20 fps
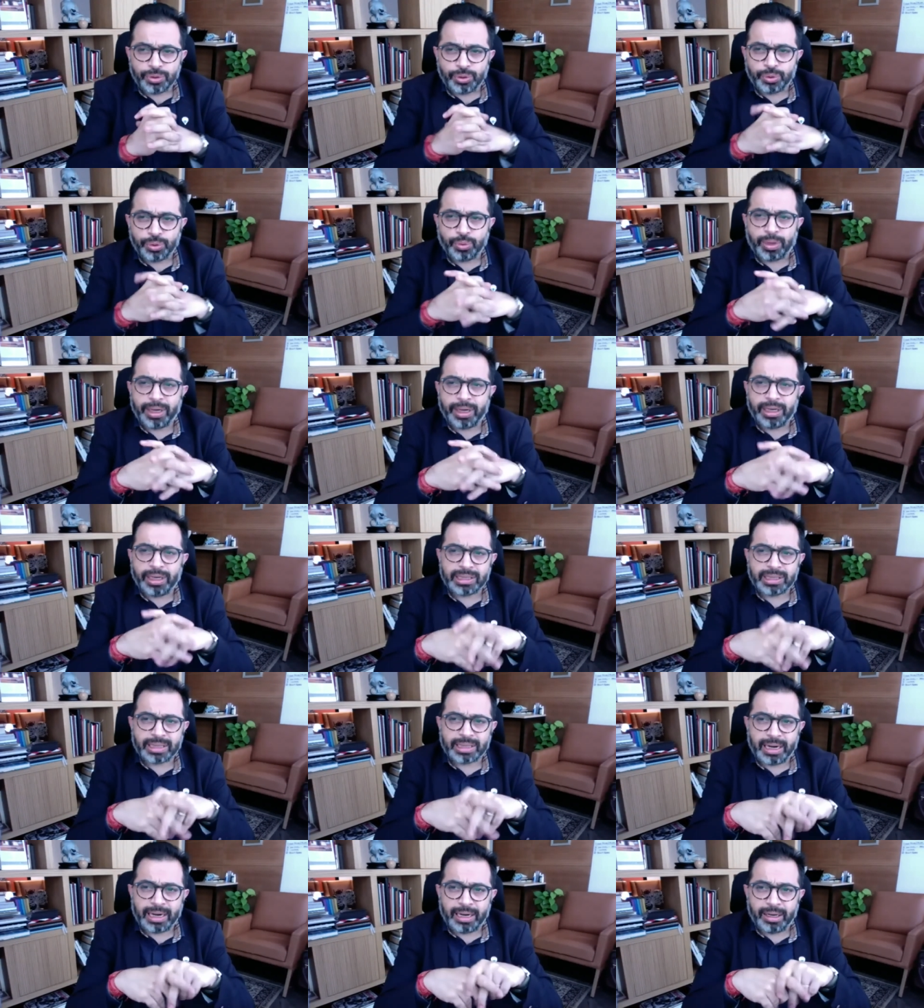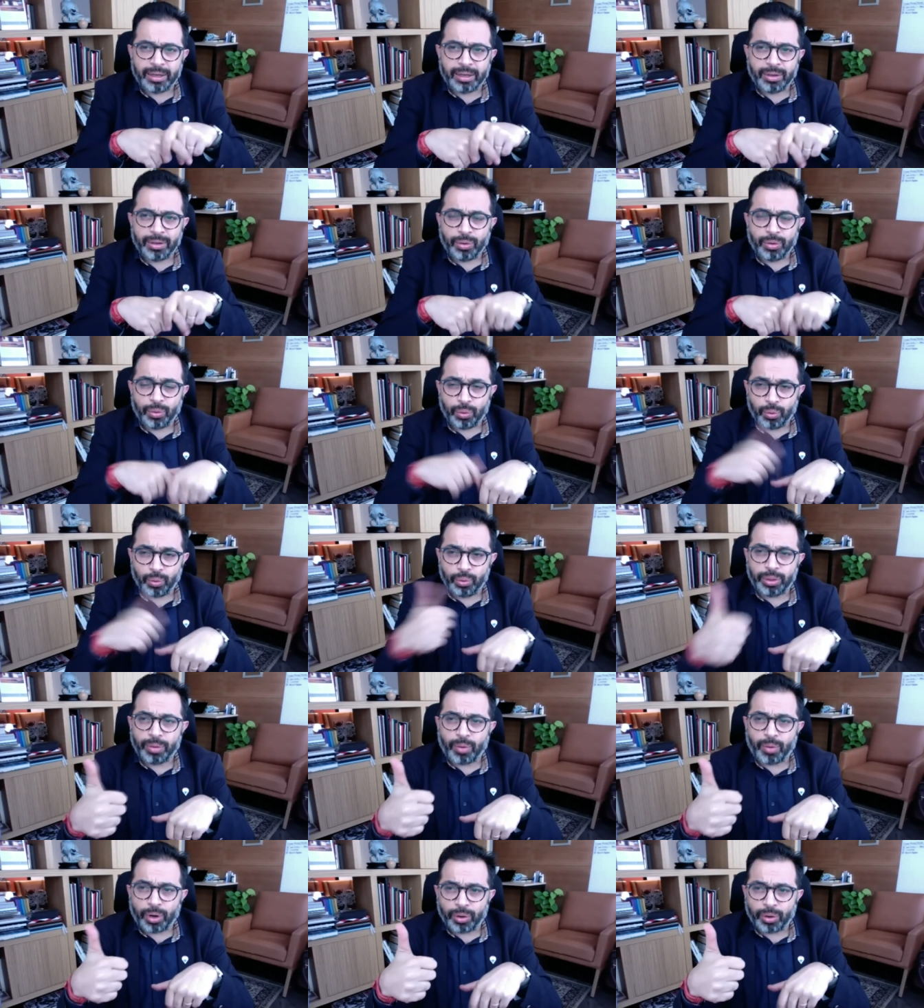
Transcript: to understand who they want to